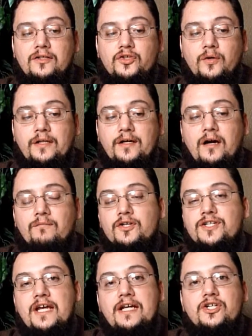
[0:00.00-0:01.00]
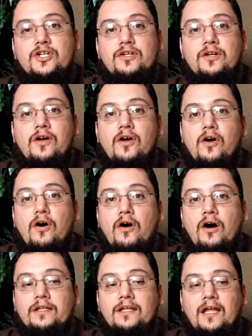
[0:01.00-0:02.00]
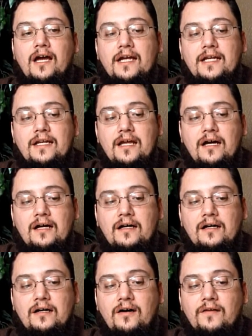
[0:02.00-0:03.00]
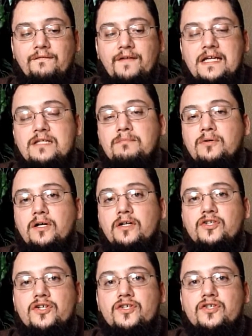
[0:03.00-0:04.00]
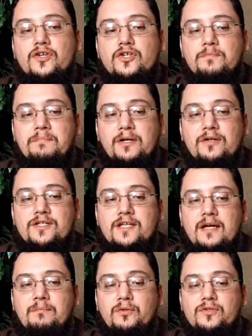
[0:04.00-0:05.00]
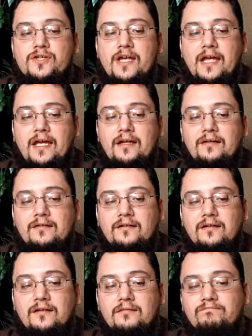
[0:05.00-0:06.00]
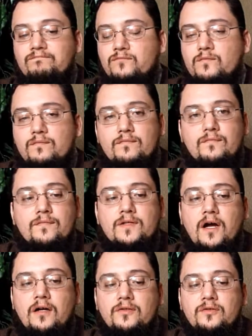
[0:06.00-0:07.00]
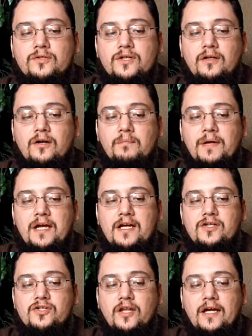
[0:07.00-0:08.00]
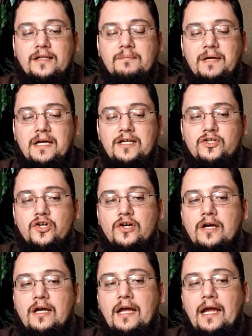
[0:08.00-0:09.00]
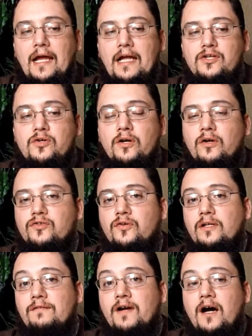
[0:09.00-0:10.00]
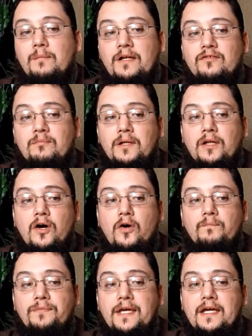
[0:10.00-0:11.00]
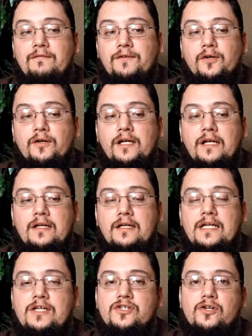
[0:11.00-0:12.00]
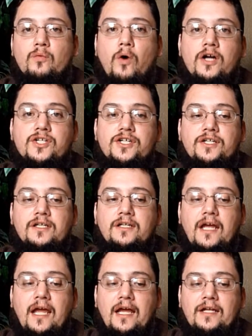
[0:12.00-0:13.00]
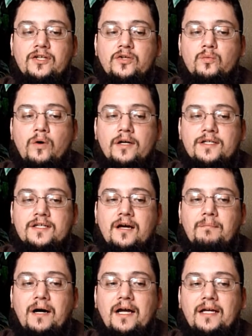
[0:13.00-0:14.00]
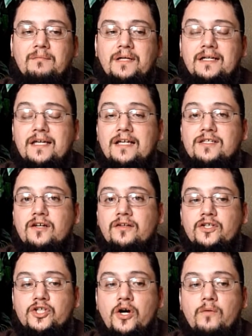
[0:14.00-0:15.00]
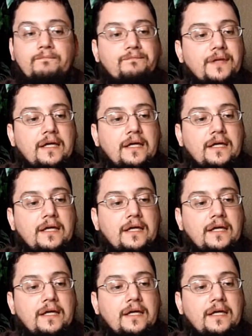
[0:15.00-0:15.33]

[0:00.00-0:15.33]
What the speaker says: join the conversation online on Facebook. Just search Beer Disciples and talk to us on our page, like the page. And you can also leave comments below. If you're in Eastern Washington and you want to stop by and be a guest on the show,